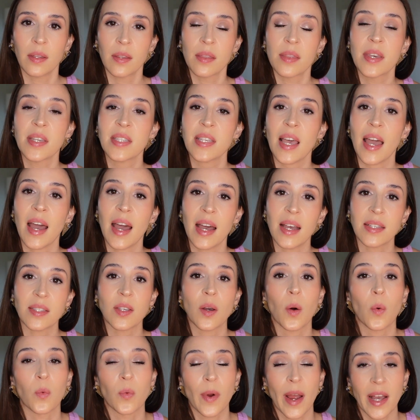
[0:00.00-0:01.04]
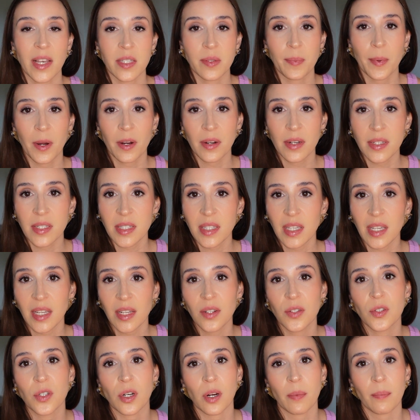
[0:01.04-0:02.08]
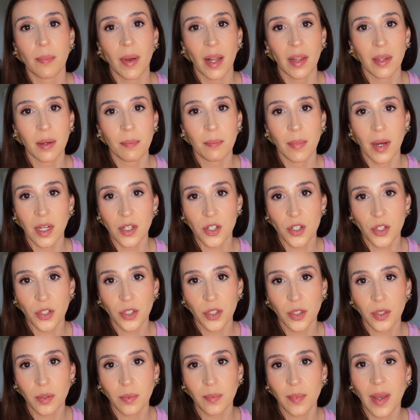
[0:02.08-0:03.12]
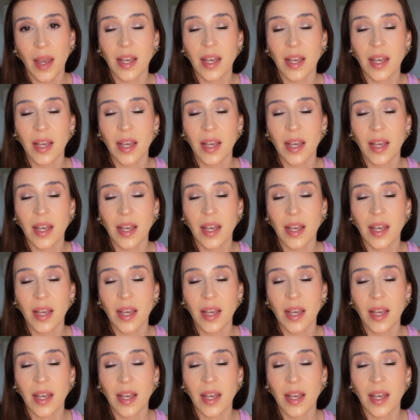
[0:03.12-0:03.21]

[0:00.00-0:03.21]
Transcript: This has raspberry seed, tremella mushroom,